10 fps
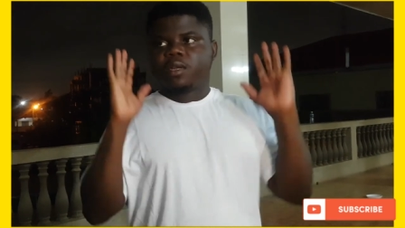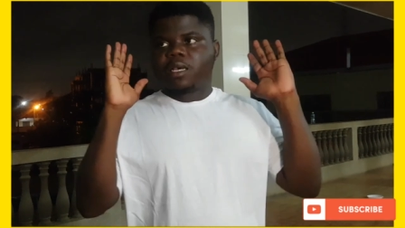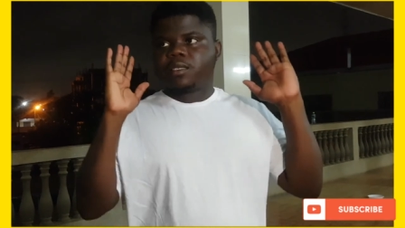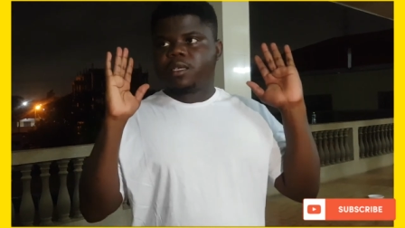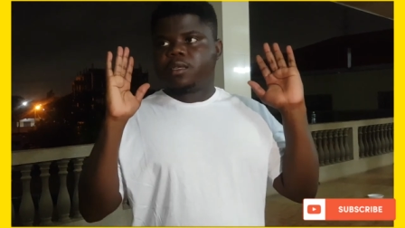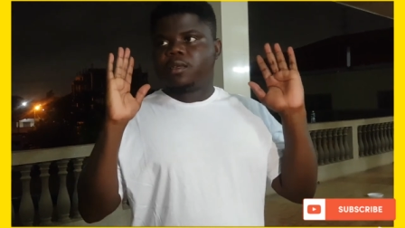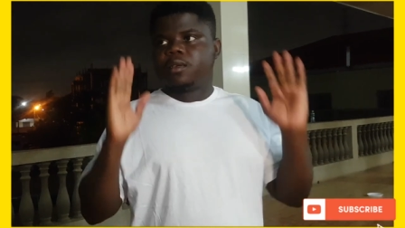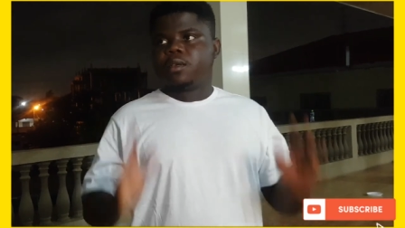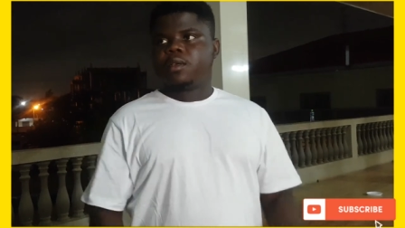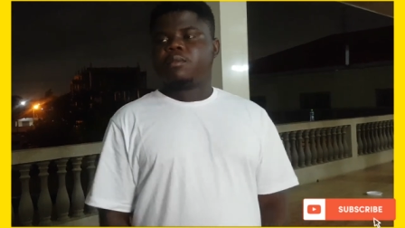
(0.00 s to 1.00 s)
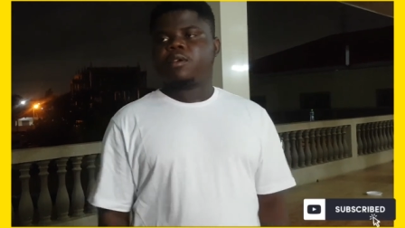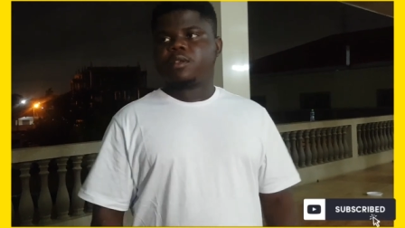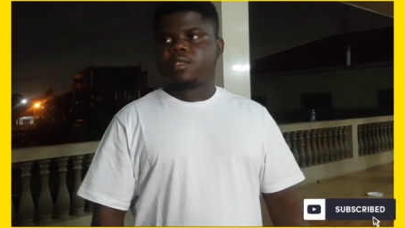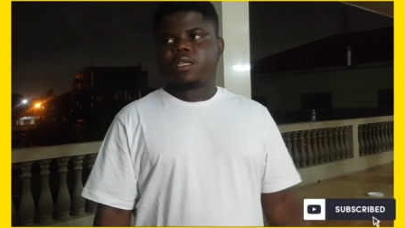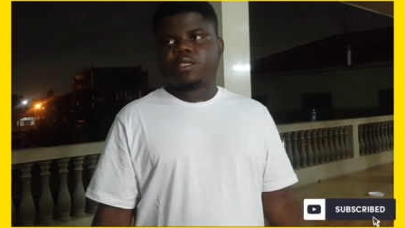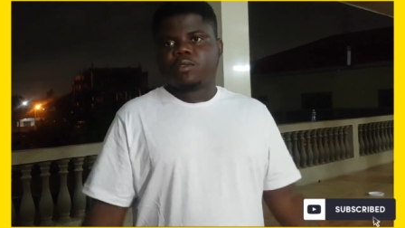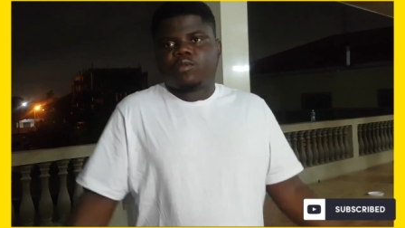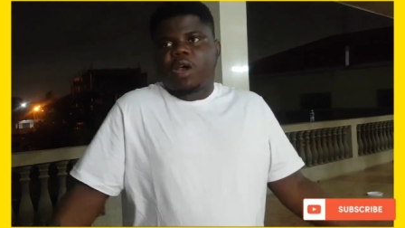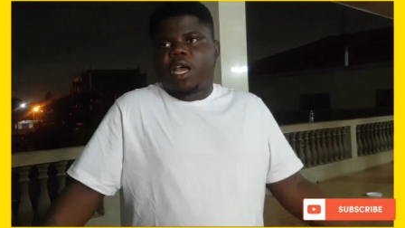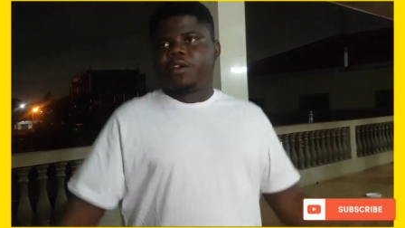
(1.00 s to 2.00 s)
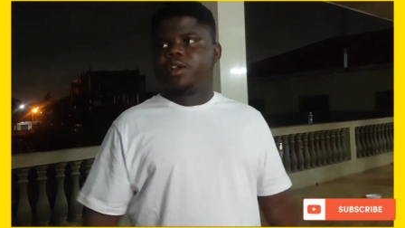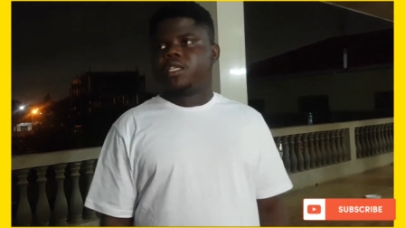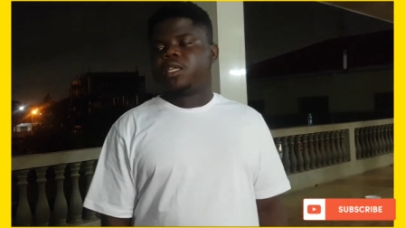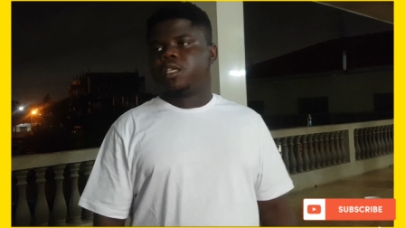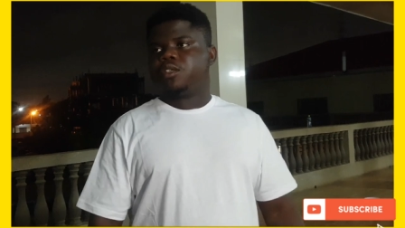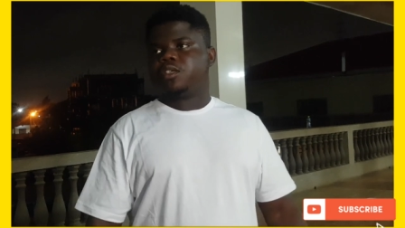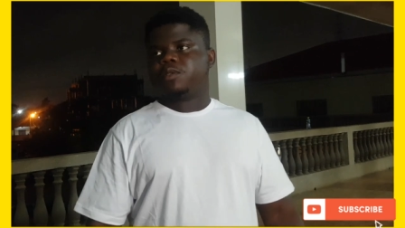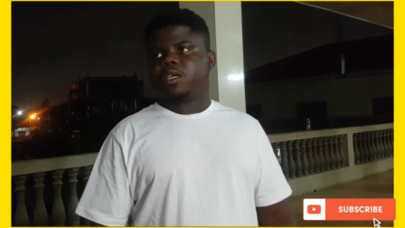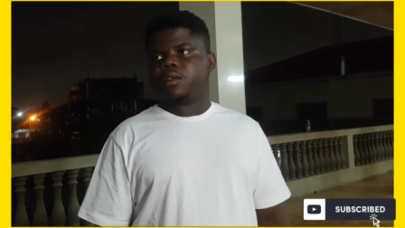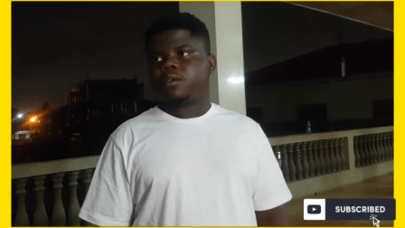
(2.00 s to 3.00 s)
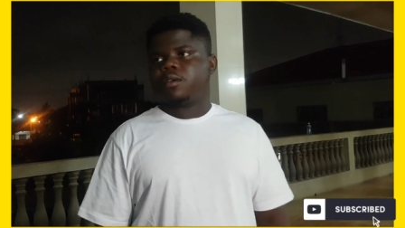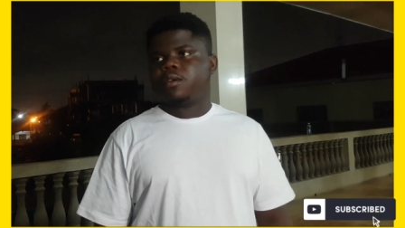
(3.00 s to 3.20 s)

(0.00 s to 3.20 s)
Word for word: That's it, because that's why I created the YouTube channel.